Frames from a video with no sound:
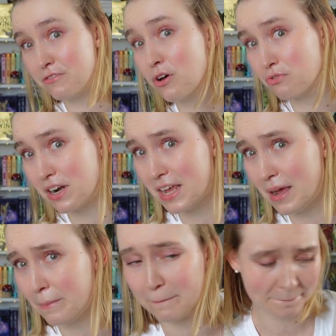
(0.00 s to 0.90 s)
not read
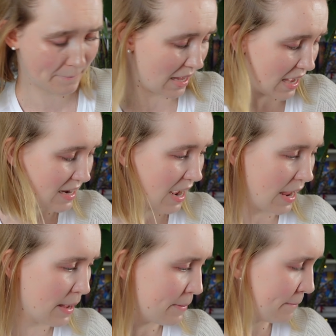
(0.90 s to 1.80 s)
yet, and
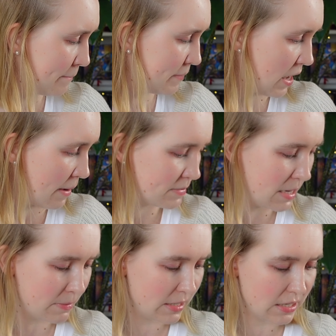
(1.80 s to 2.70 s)
I'm
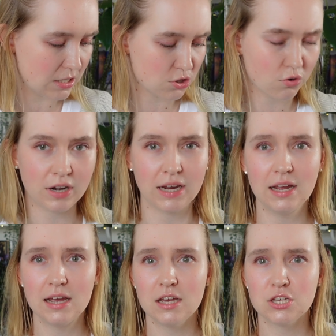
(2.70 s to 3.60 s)
deeply sorry.
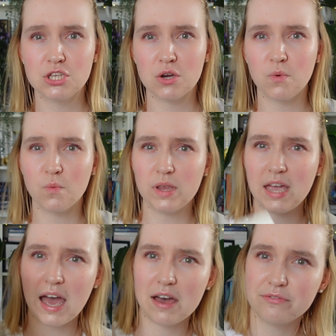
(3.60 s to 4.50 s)
So we
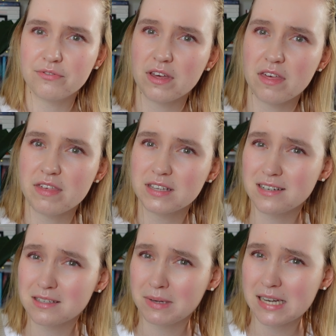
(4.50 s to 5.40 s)
have This
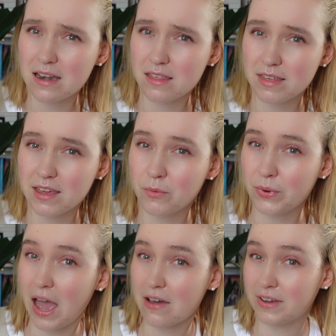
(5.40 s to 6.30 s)
Doesn't Mean Anything. We
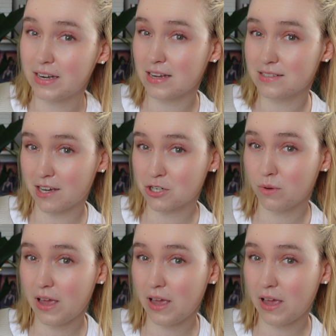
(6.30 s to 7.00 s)
have an asexual